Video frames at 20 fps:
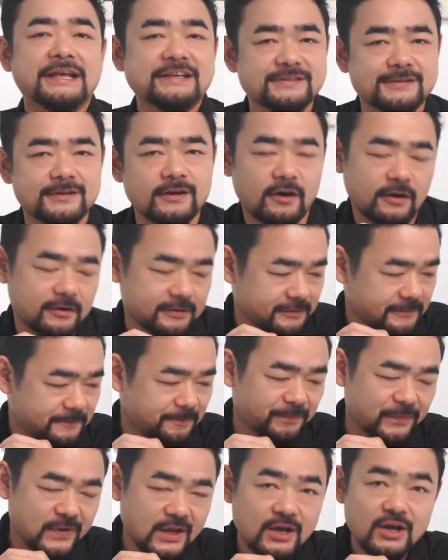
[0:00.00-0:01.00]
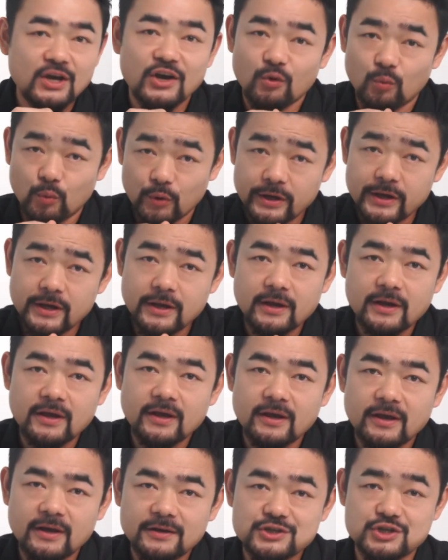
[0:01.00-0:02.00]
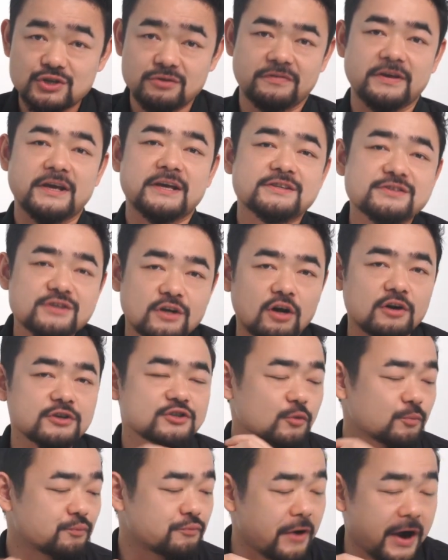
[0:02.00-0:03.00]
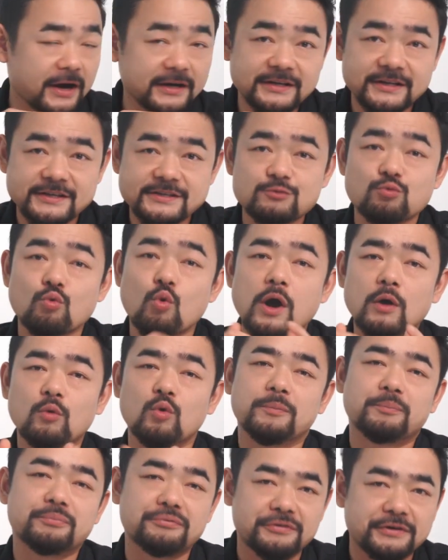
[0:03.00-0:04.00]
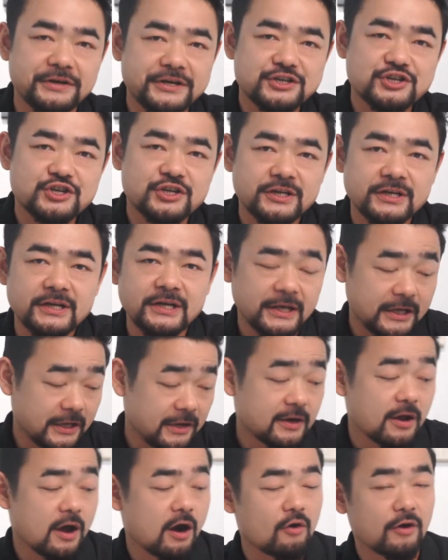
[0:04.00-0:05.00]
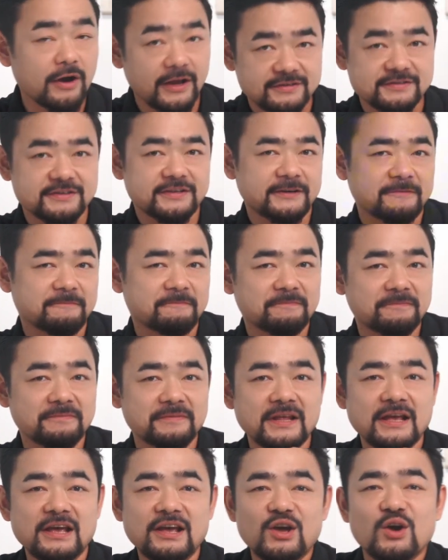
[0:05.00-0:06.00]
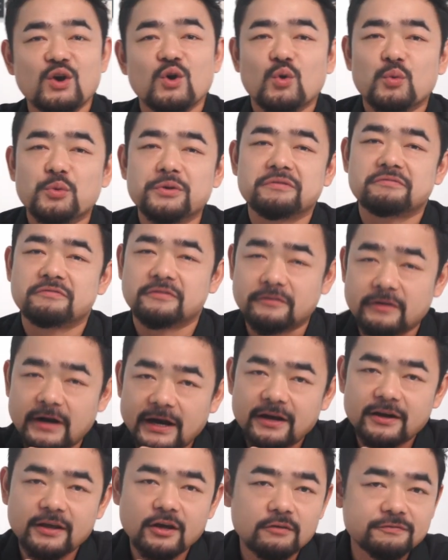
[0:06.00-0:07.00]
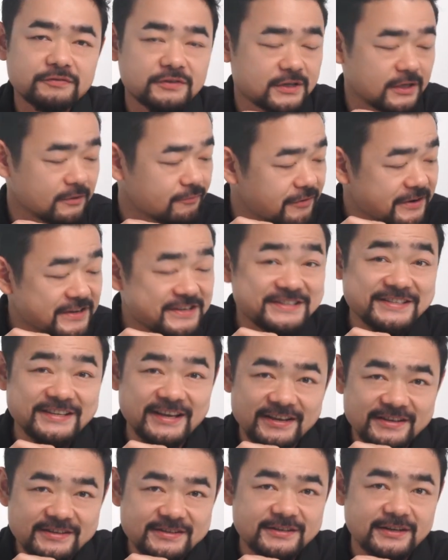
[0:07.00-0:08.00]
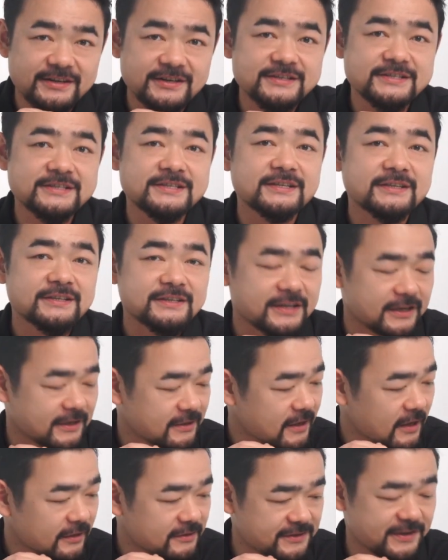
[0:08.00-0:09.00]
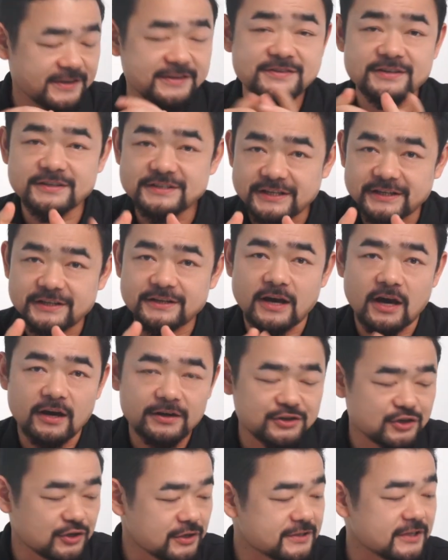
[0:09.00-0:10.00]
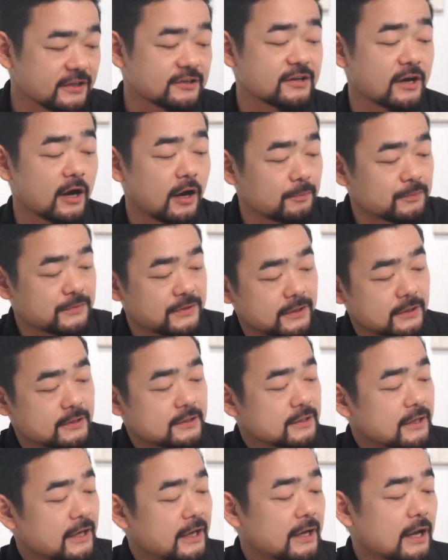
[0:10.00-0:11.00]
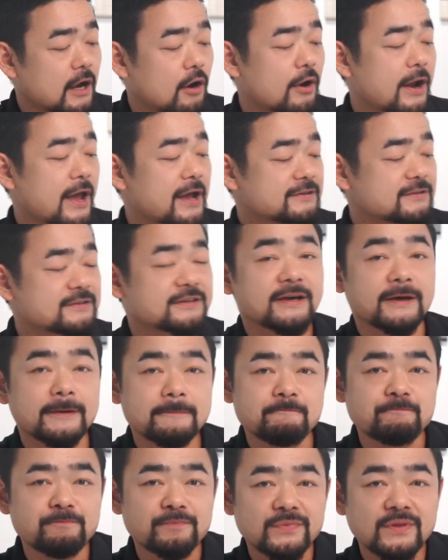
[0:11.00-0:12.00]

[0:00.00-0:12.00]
installed. We, GVS, also practice what we preach in our S10. With a variety of different sensor technologies adopted in our S10,